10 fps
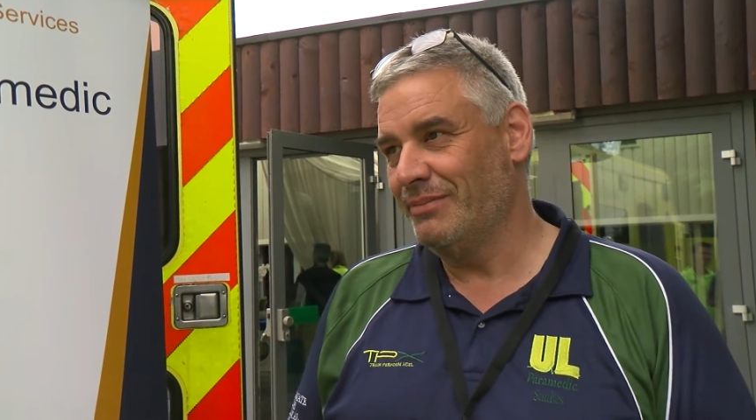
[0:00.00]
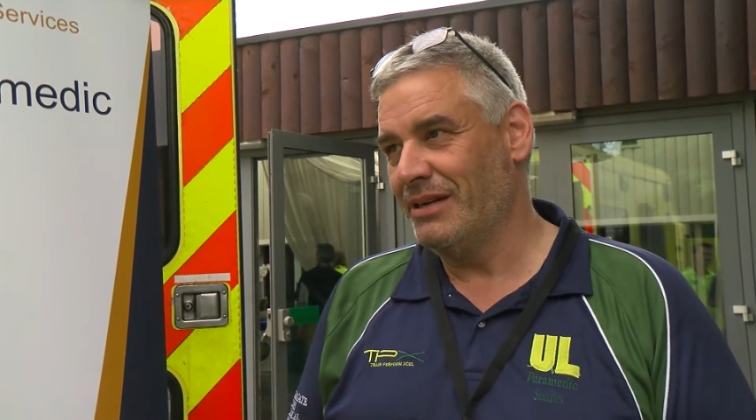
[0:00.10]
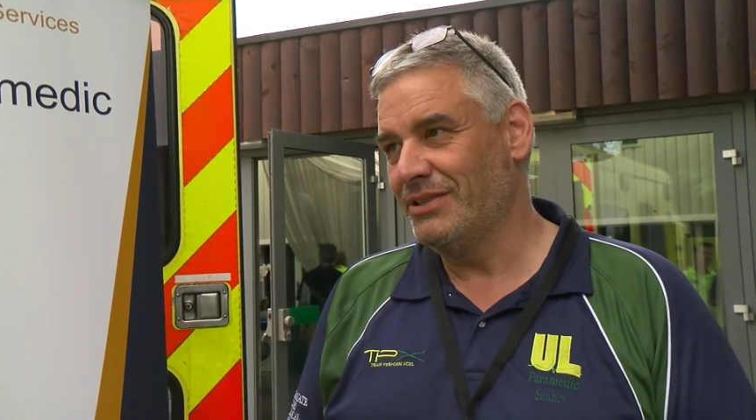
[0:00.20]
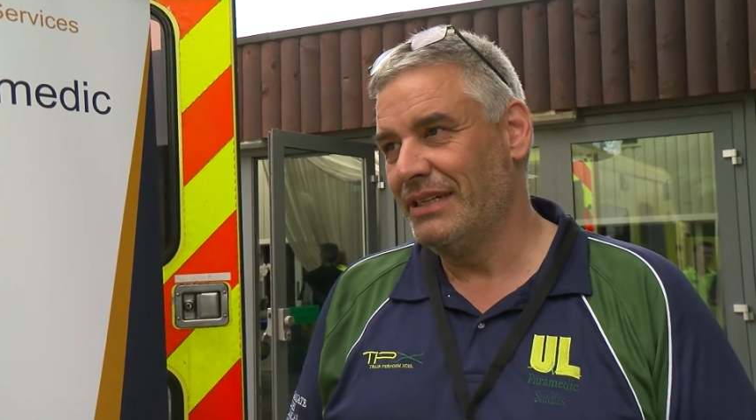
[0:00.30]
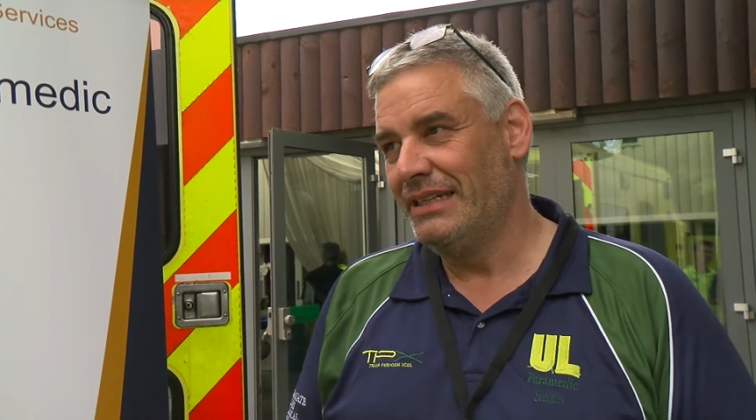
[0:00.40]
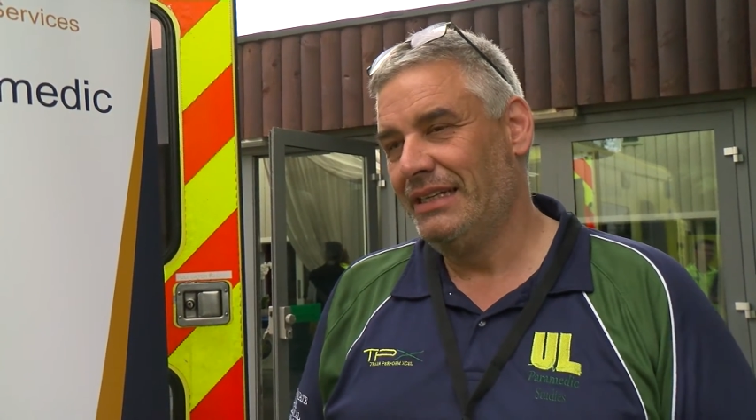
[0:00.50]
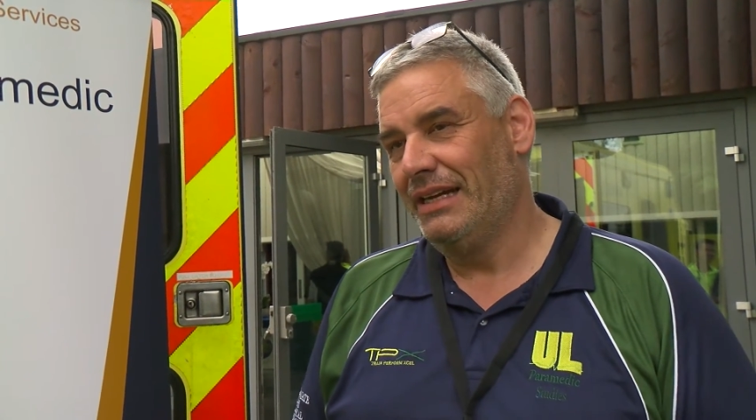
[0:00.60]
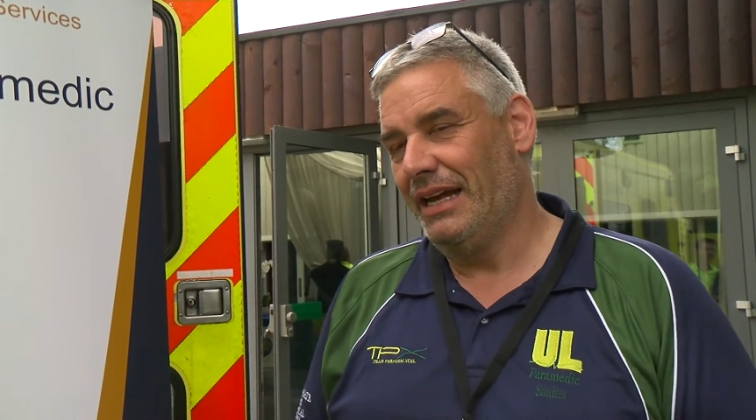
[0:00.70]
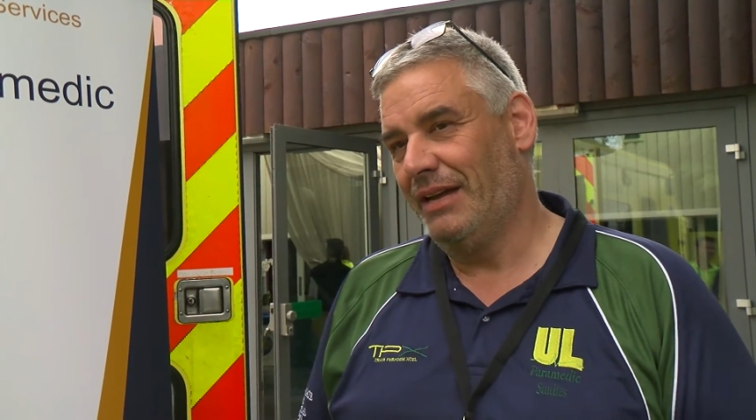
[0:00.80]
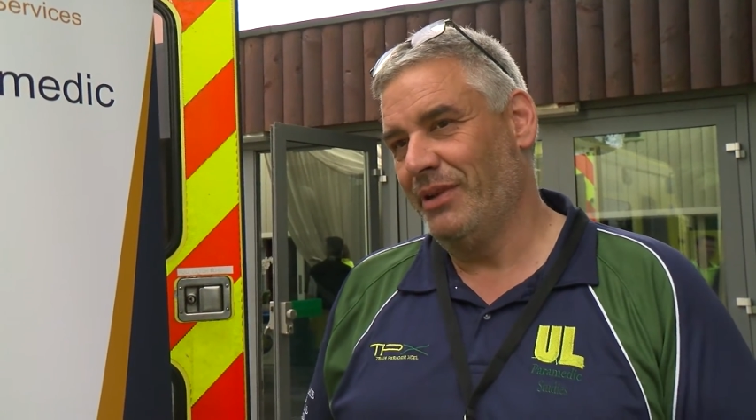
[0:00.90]
about
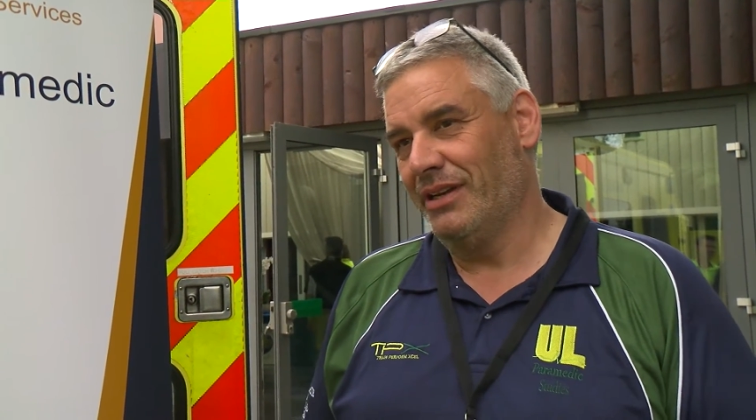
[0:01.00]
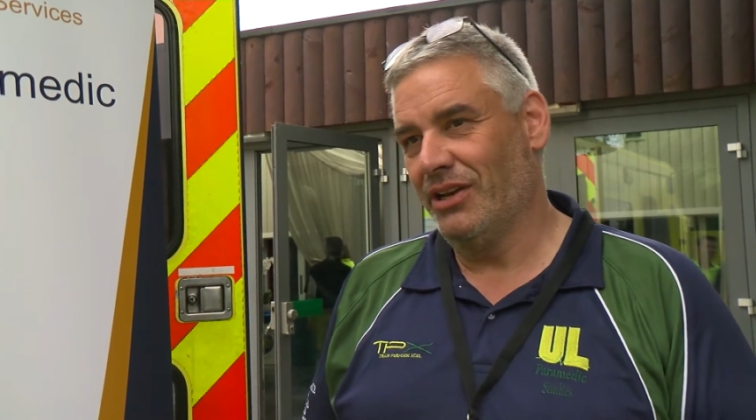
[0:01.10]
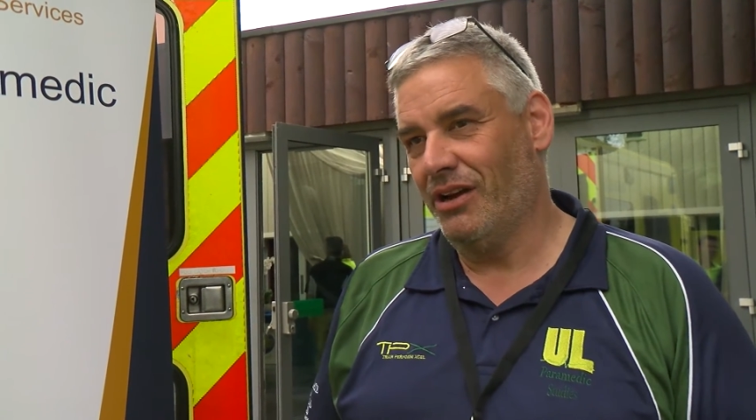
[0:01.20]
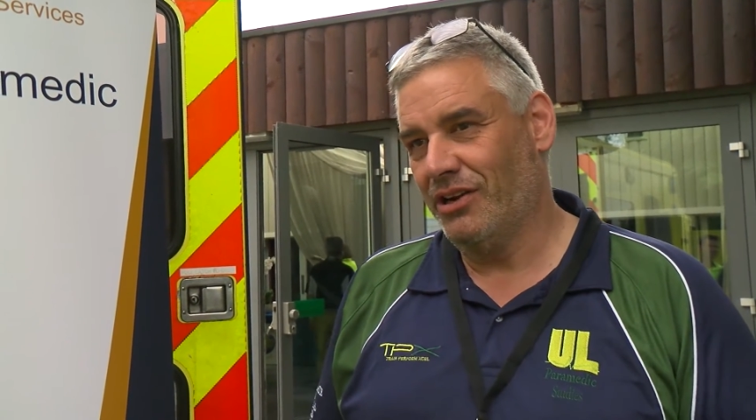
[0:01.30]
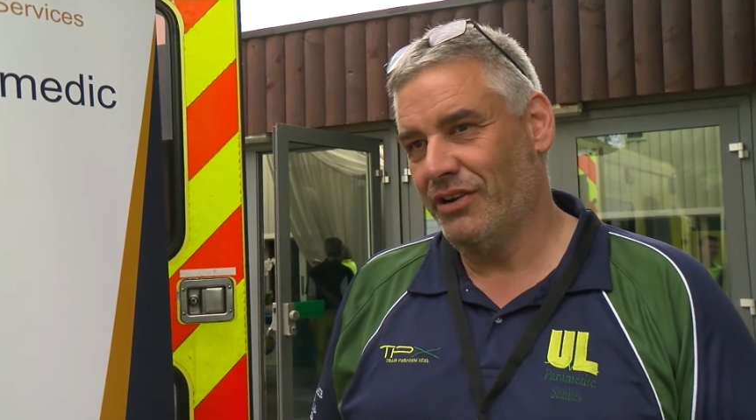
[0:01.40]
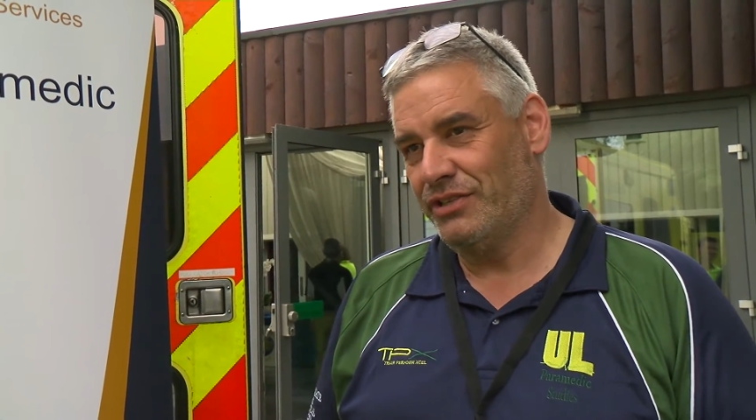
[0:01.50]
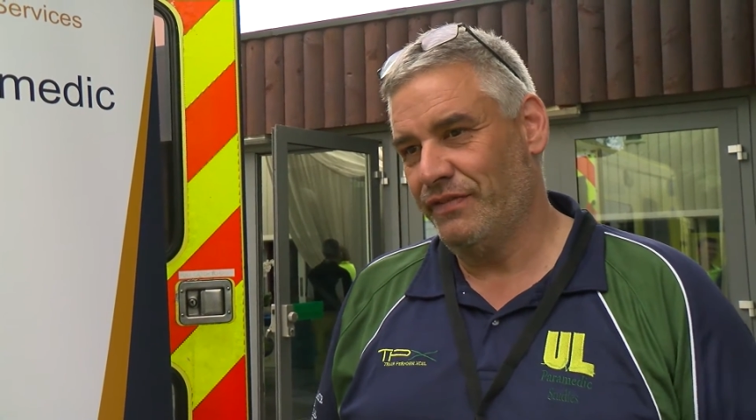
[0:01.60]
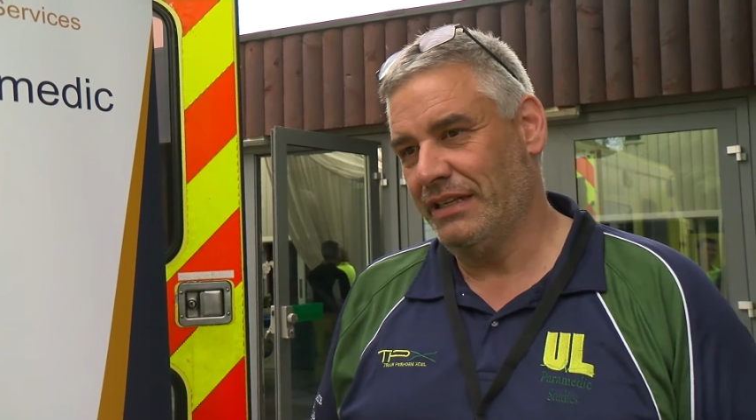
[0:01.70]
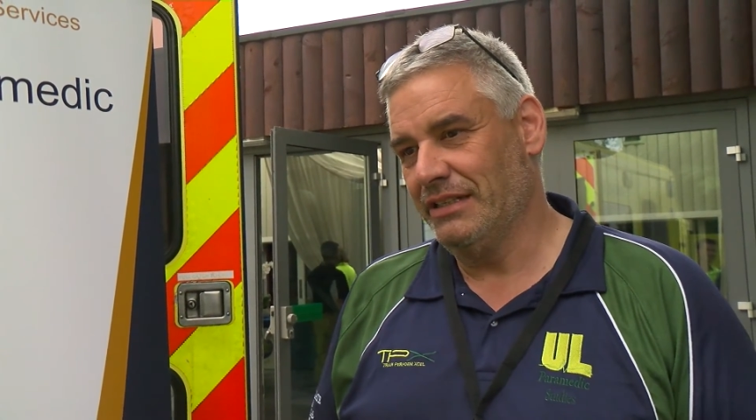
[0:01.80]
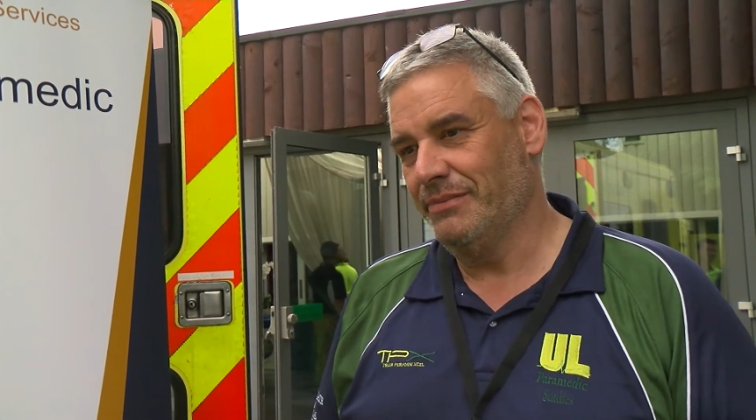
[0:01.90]
in car crash
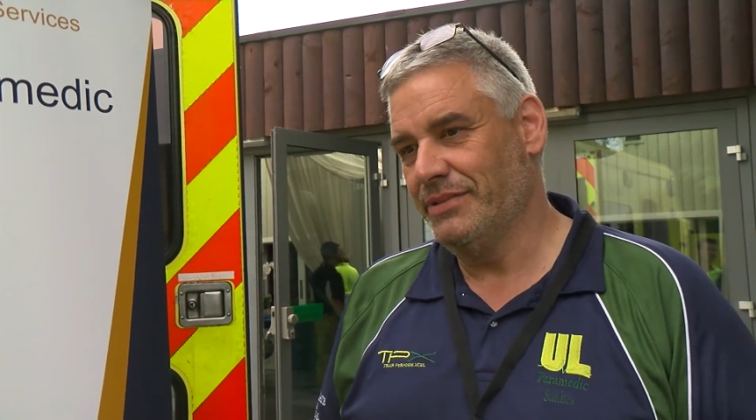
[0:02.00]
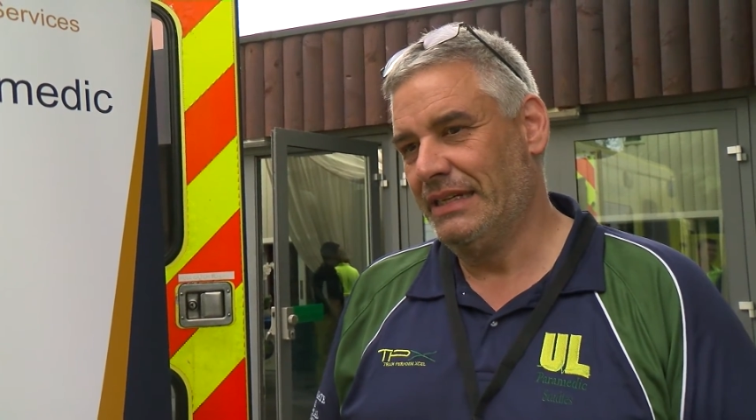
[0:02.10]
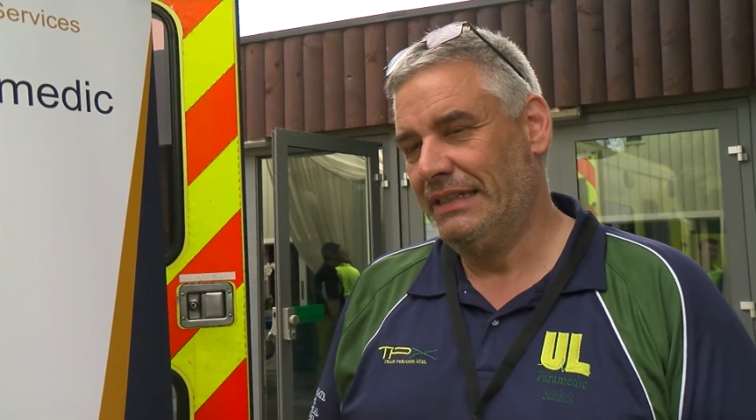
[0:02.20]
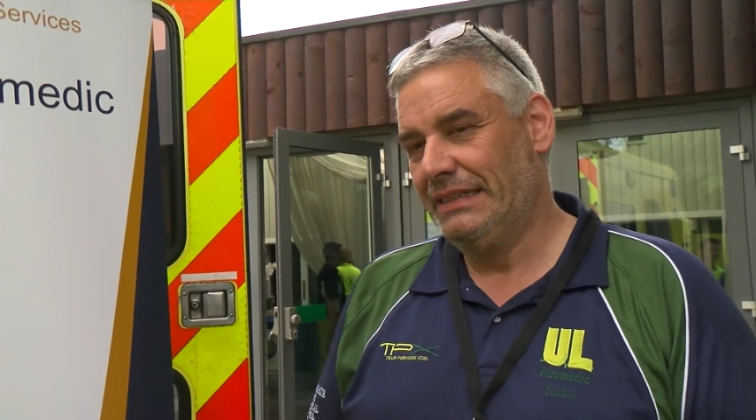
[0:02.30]
victims.